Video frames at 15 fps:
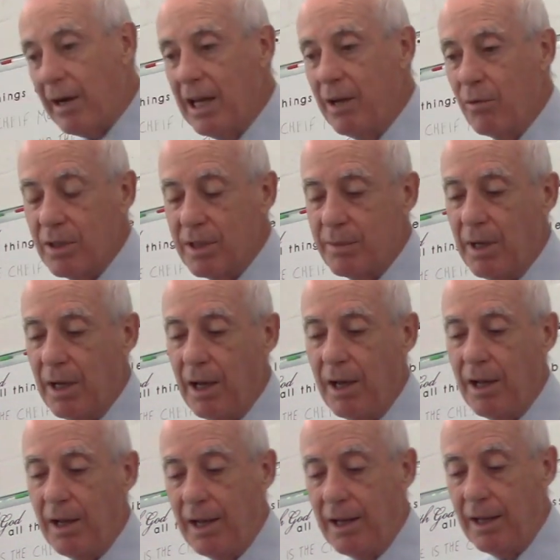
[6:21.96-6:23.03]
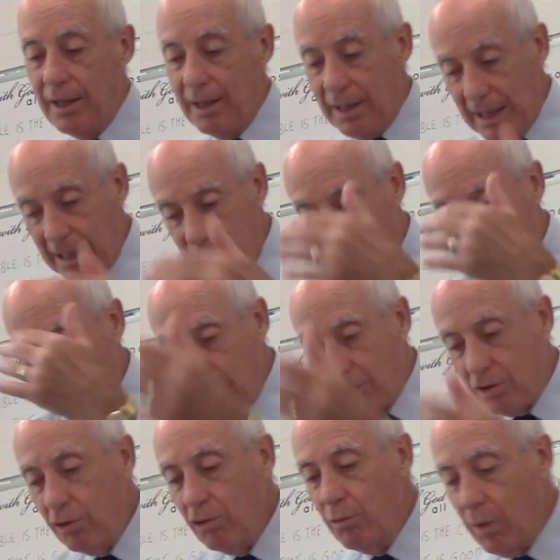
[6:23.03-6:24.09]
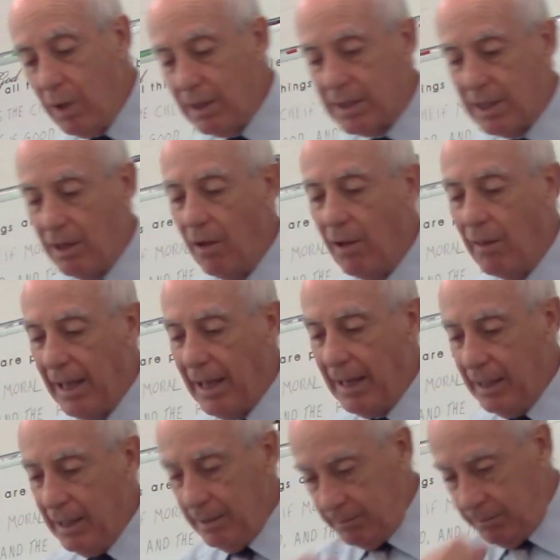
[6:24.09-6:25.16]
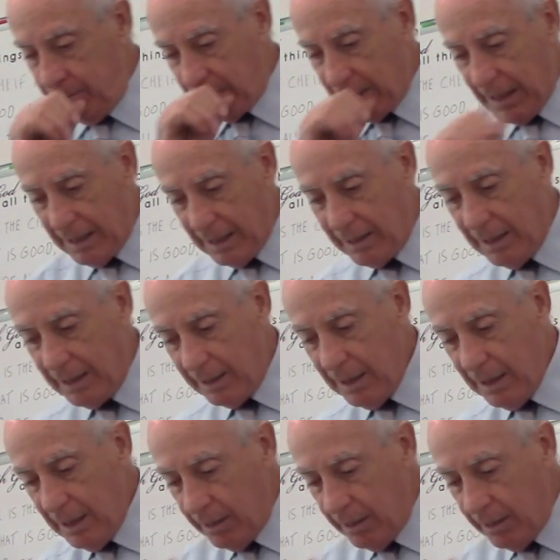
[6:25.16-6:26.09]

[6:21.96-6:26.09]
he was laid, where the tomb was and all that kind of thing.